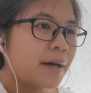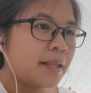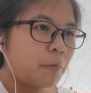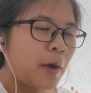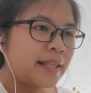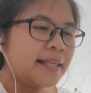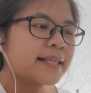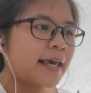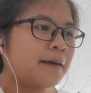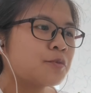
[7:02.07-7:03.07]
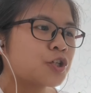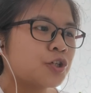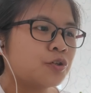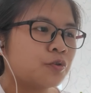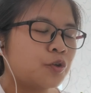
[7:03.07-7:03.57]
But when it came
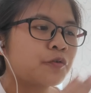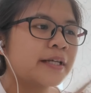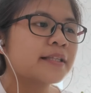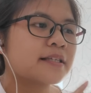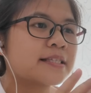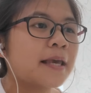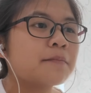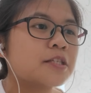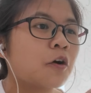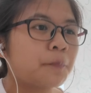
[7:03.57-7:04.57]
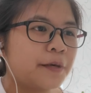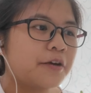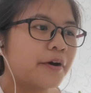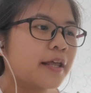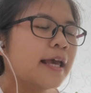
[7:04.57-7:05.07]
to during the CMCO
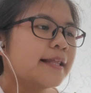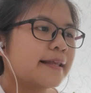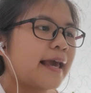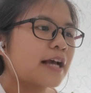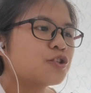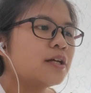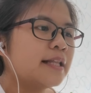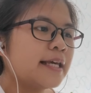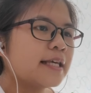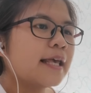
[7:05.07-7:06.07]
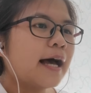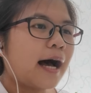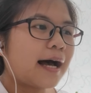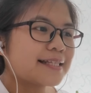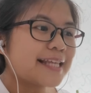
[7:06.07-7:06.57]
period, they actually
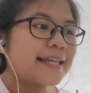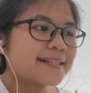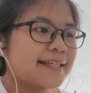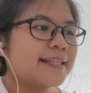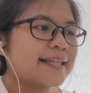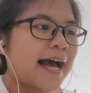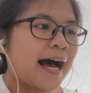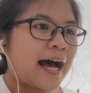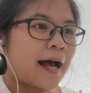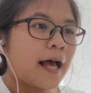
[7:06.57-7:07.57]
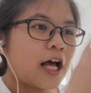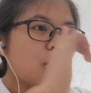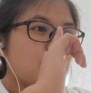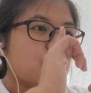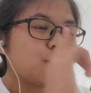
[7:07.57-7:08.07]
sent in their
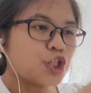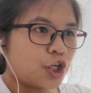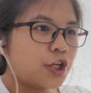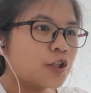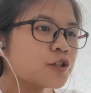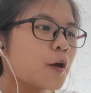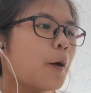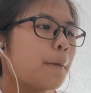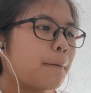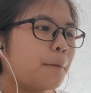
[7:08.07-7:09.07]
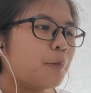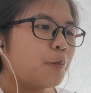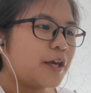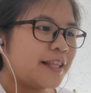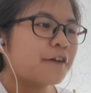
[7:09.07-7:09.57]
journals
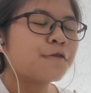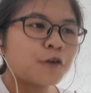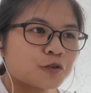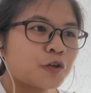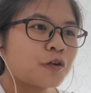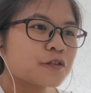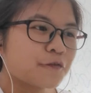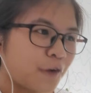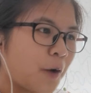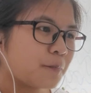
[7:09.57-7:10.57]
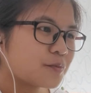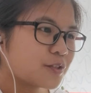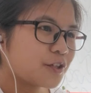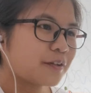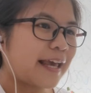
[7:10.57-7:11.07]
in a photos form.
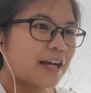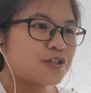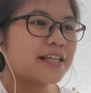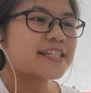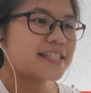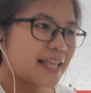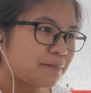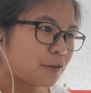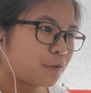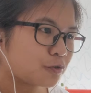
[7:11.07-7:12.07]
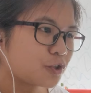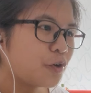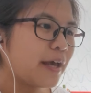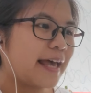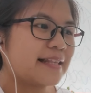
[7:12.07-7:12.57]
So they actually snapped a
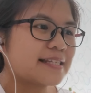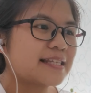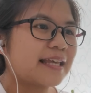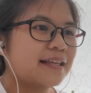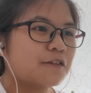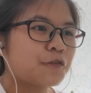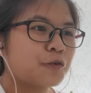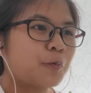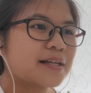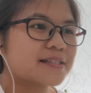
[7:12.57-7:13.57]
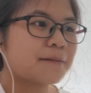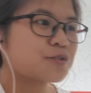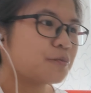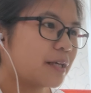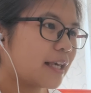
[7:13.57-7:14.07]
photo and sent it through WhatsApp
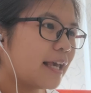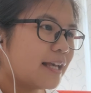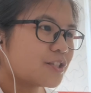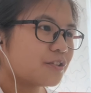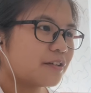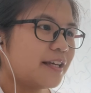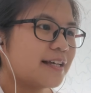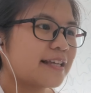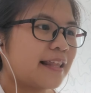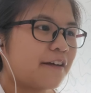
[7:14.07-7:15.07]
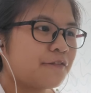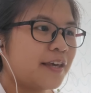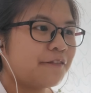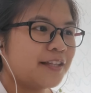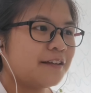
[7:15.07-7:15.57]
to me. So here's an
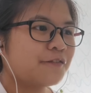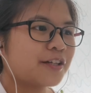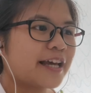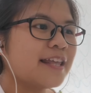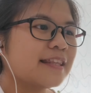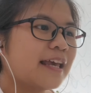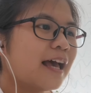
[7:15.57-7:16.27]
evidence for that.